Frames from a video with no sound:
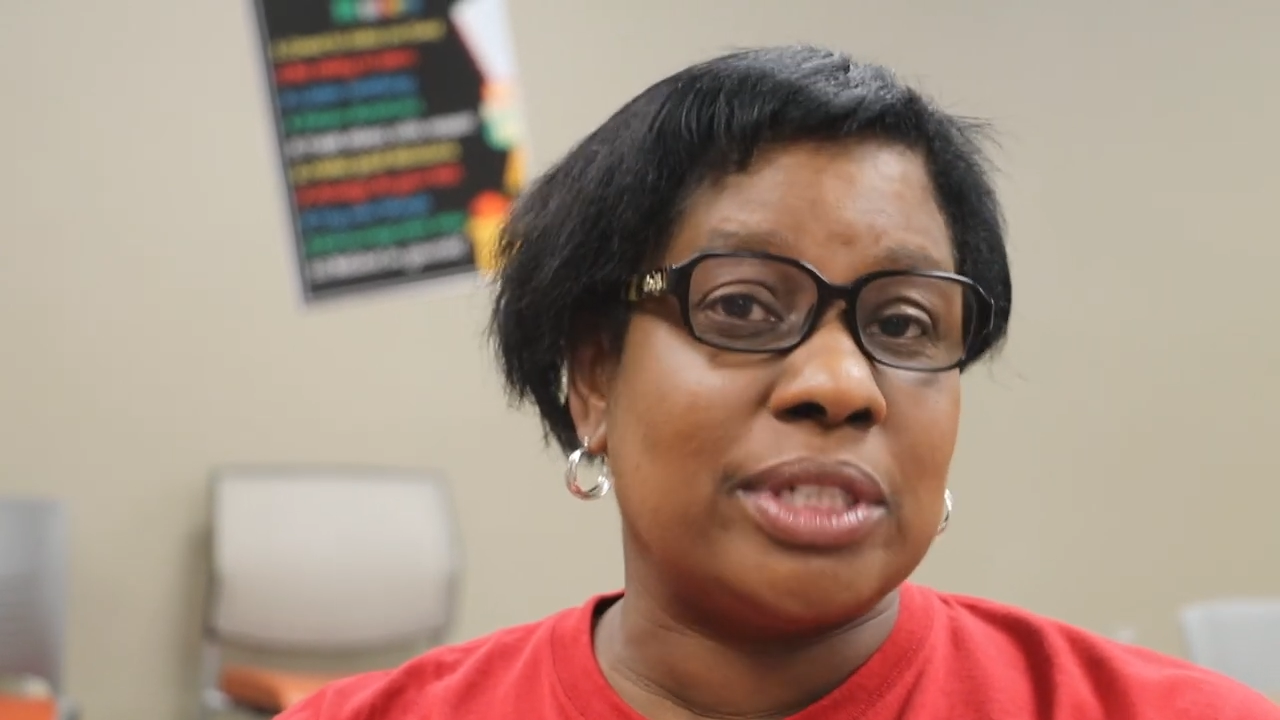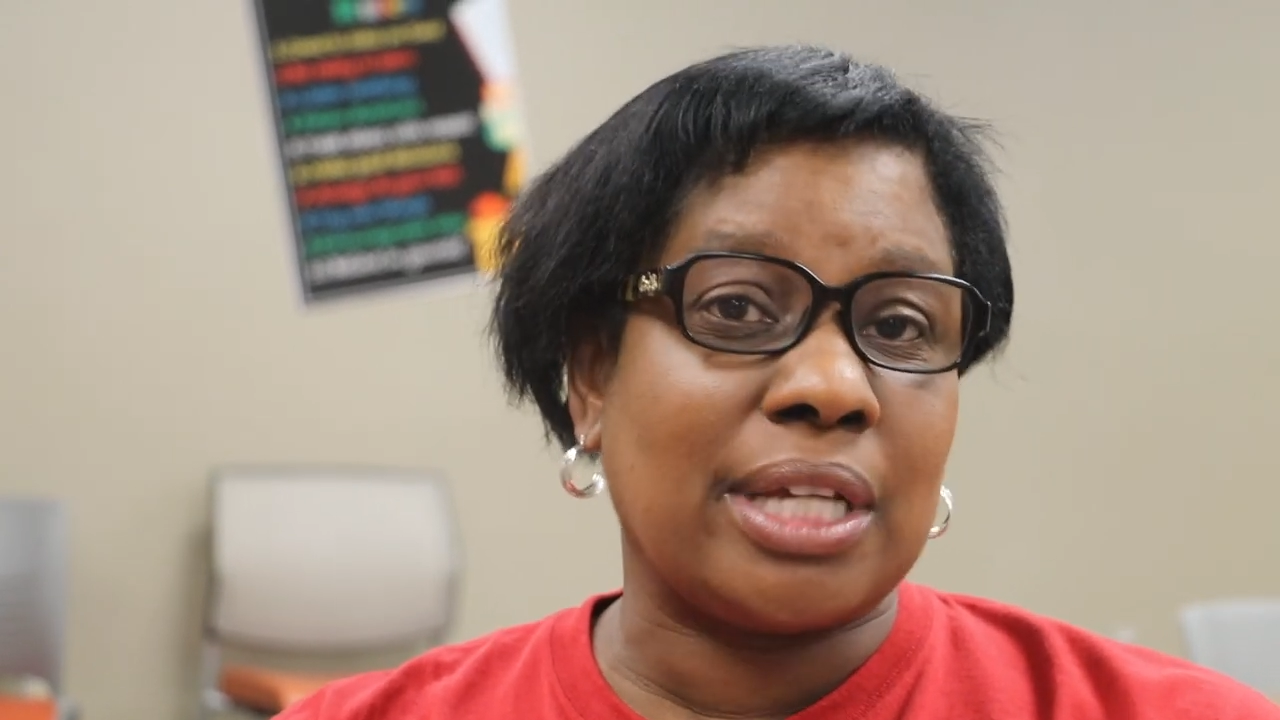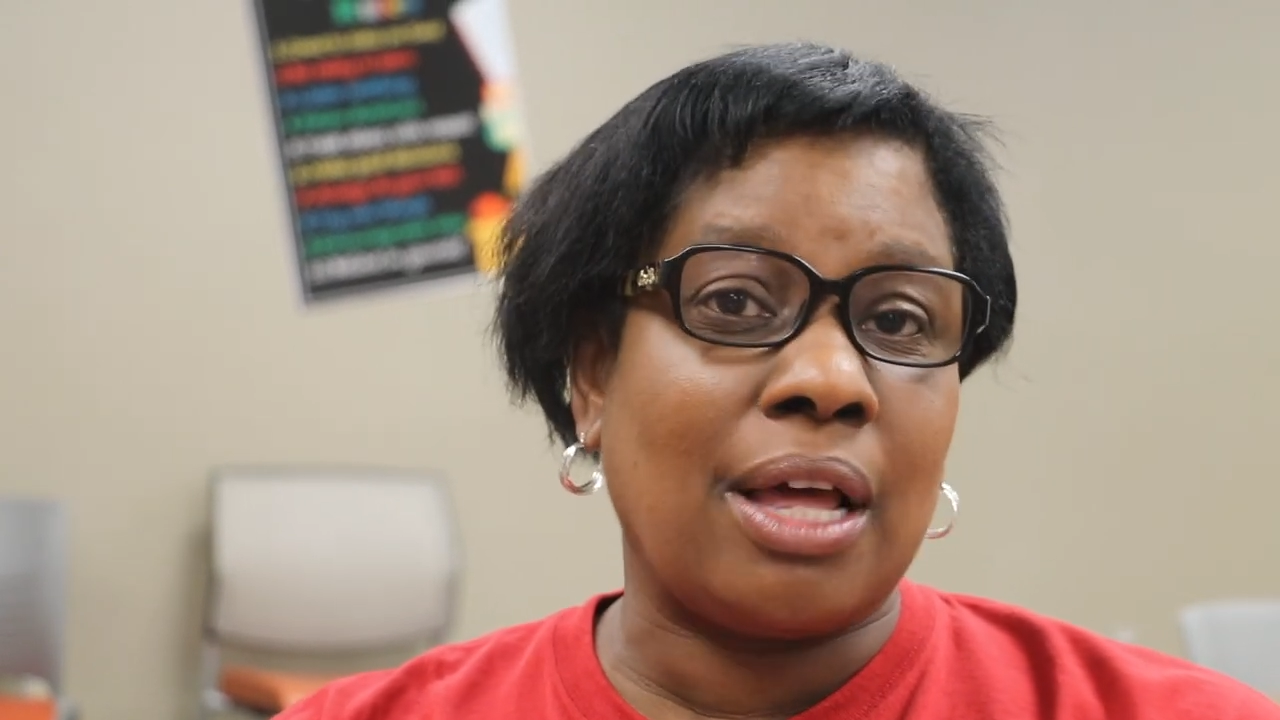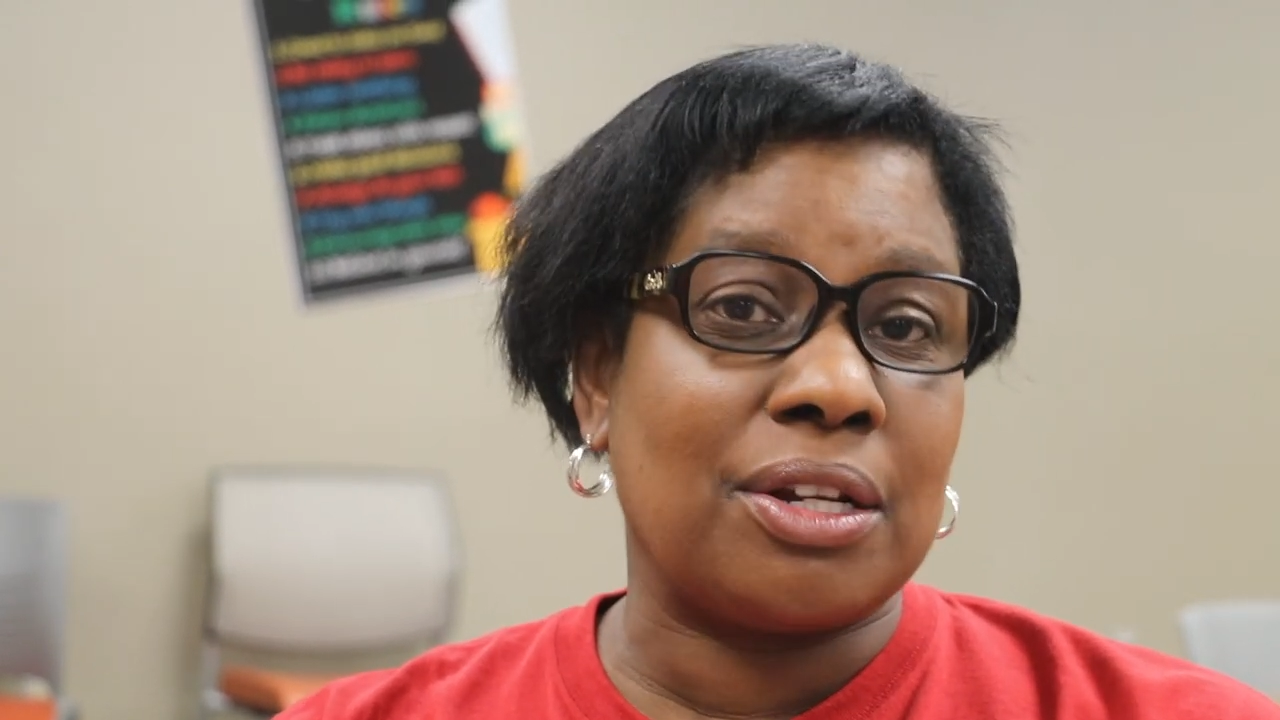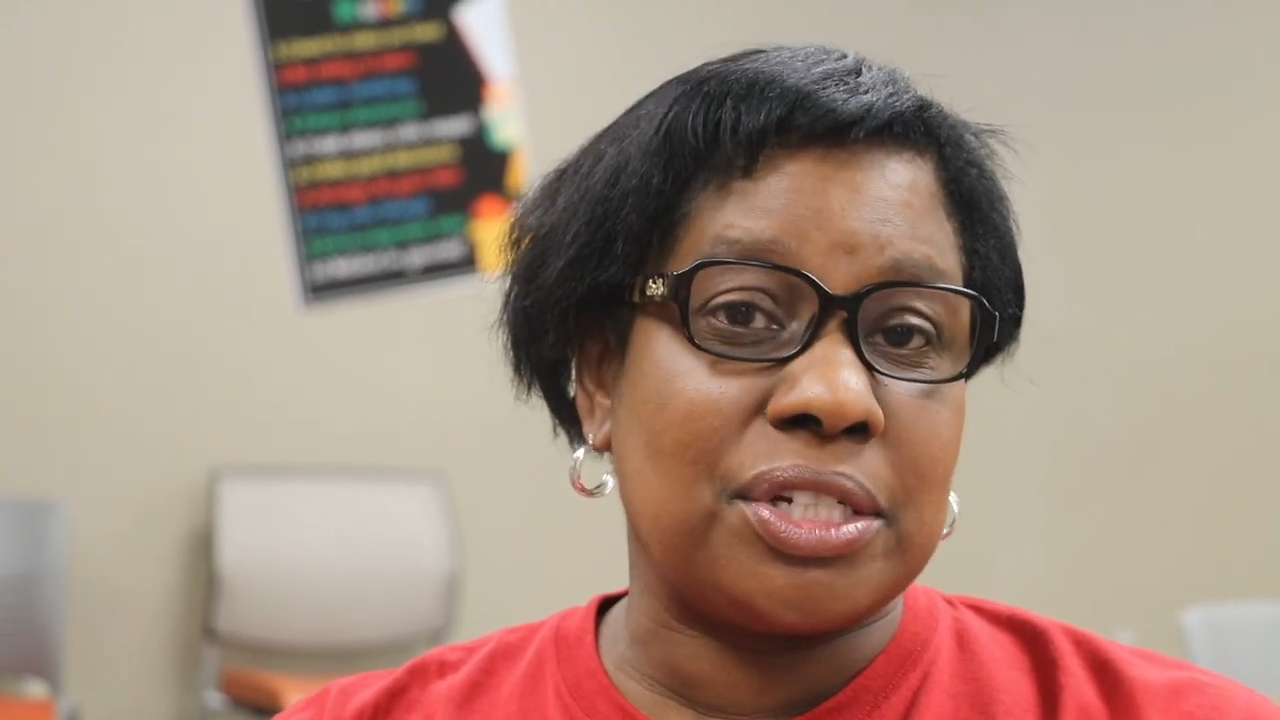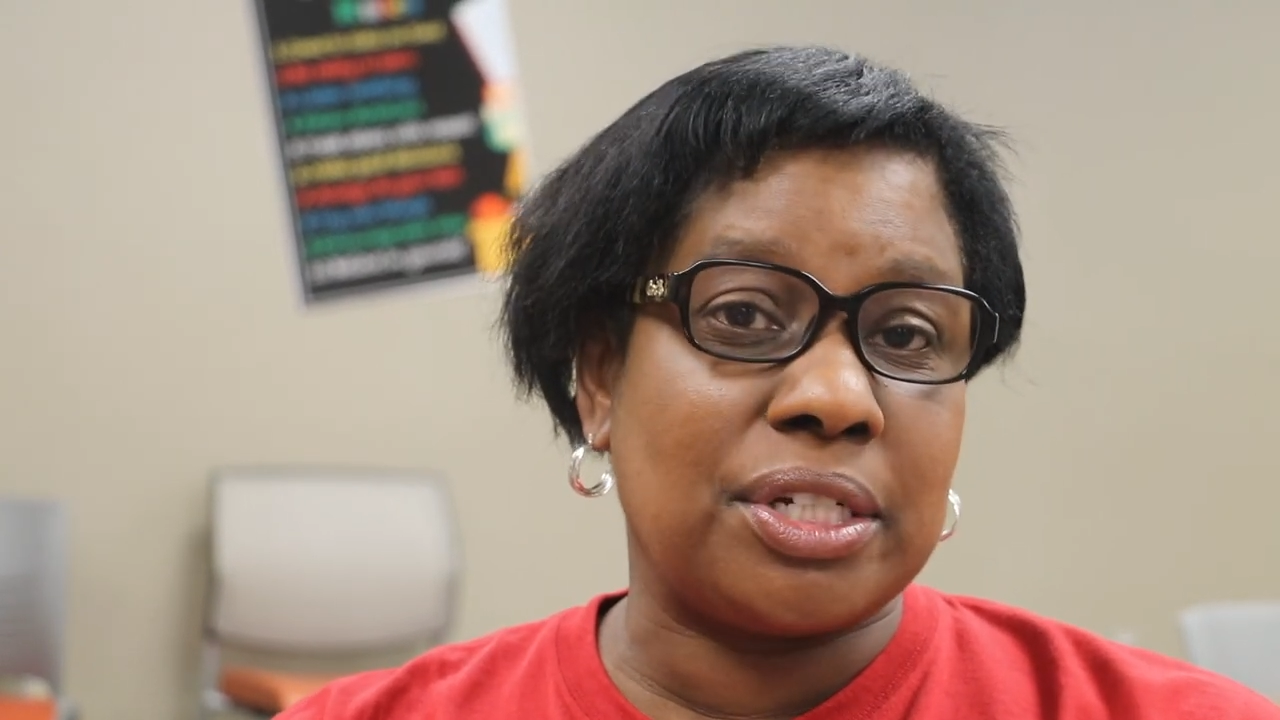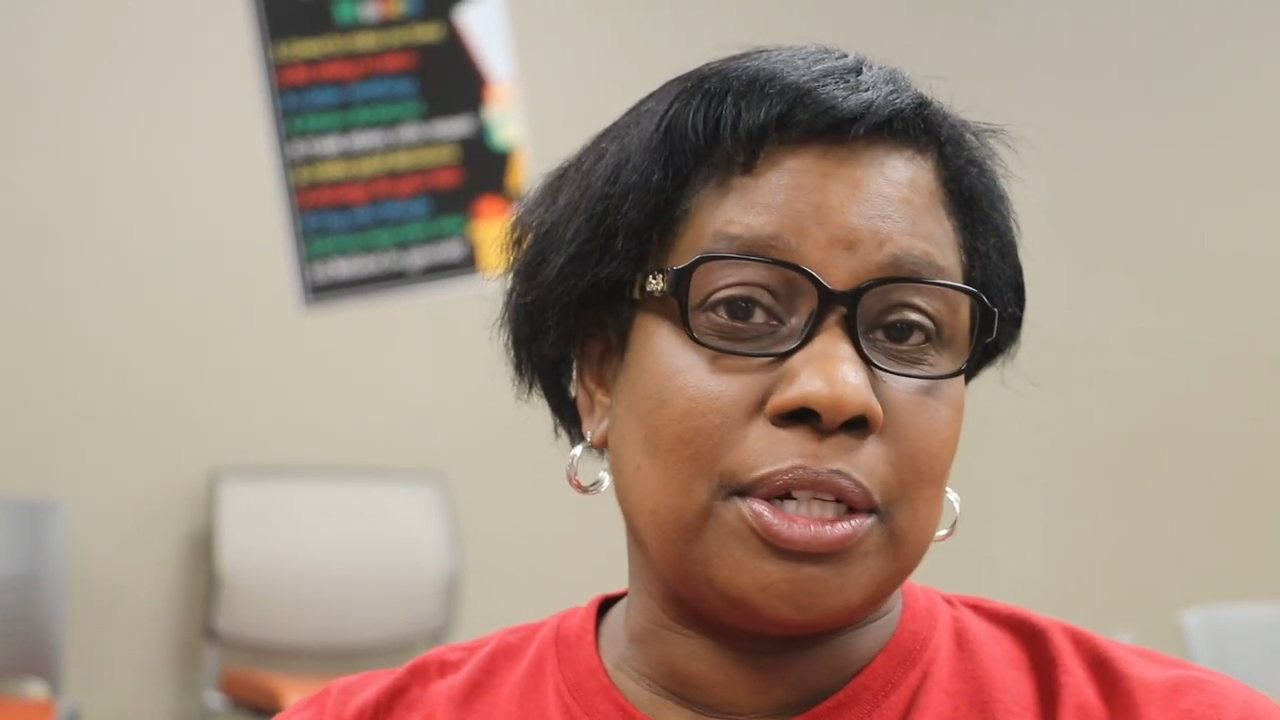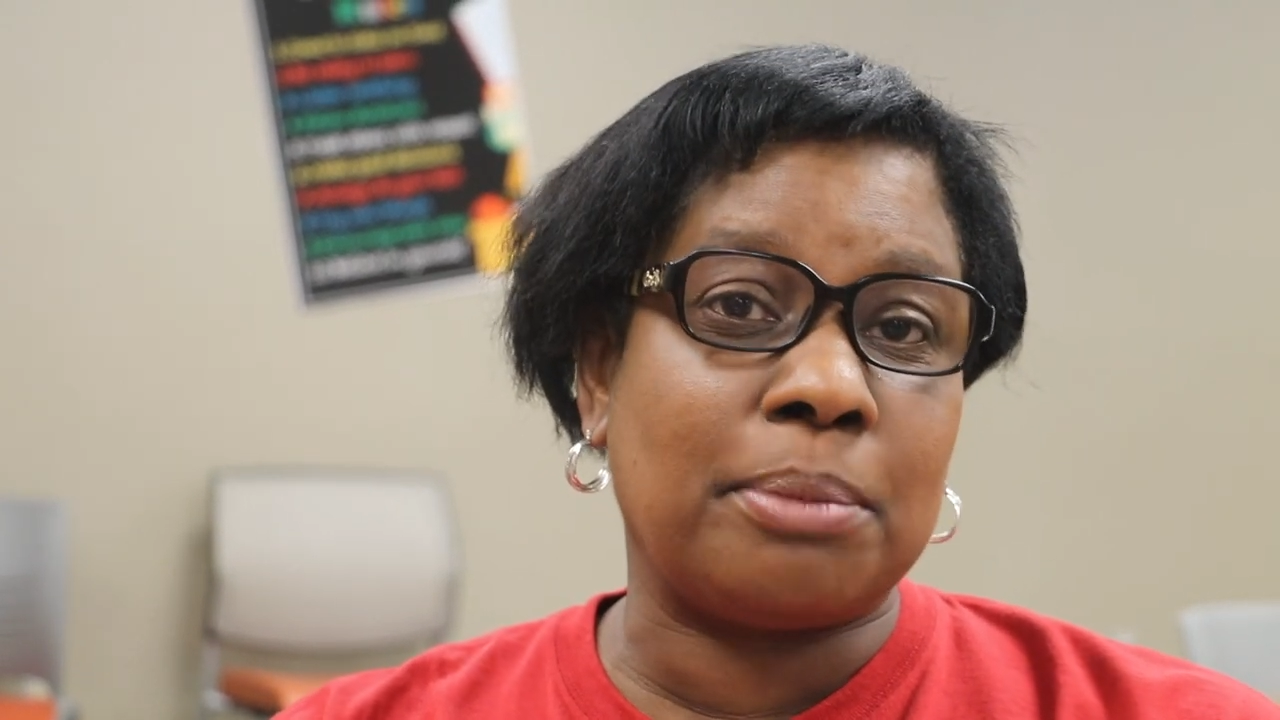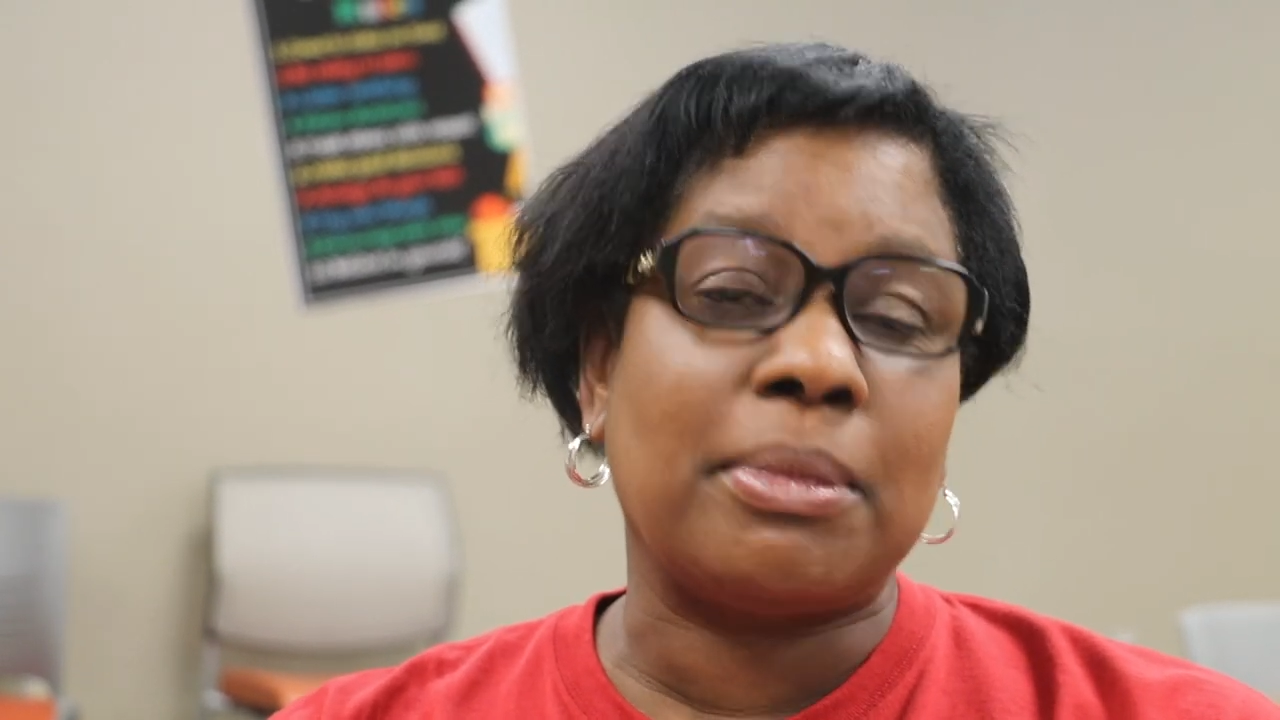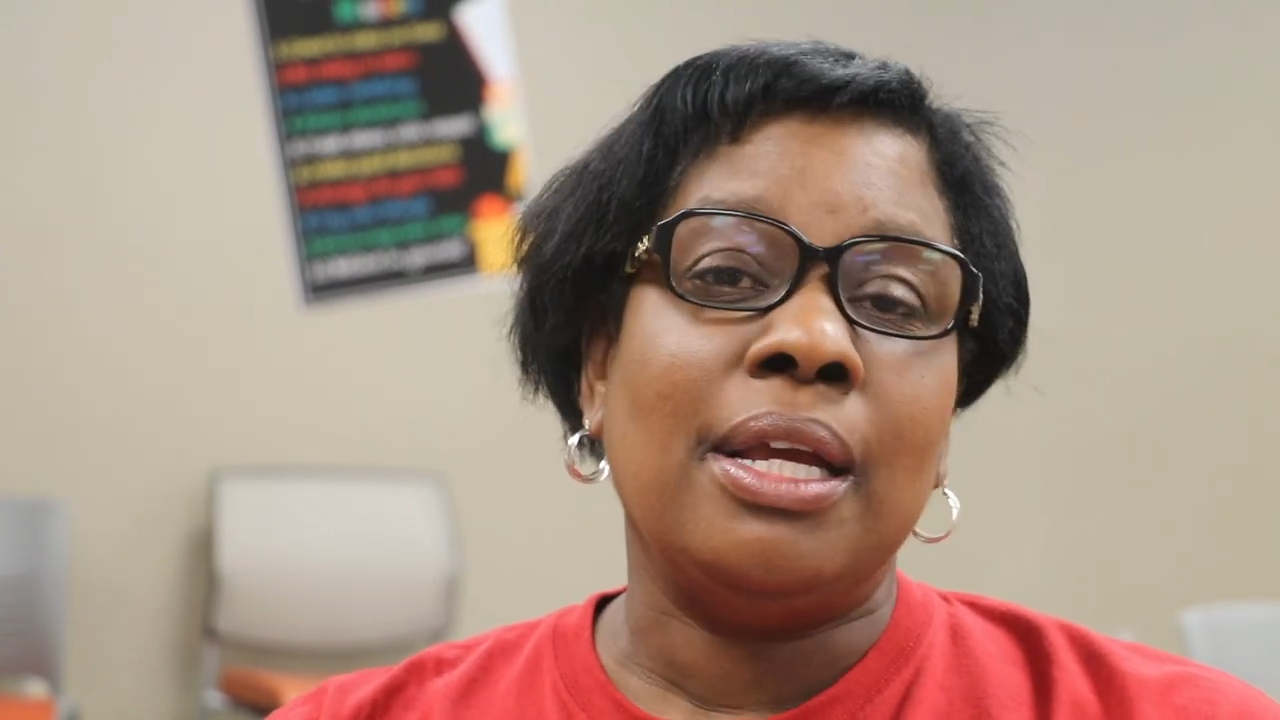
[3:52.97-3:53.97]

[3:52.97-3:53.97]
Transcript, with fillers: scholarship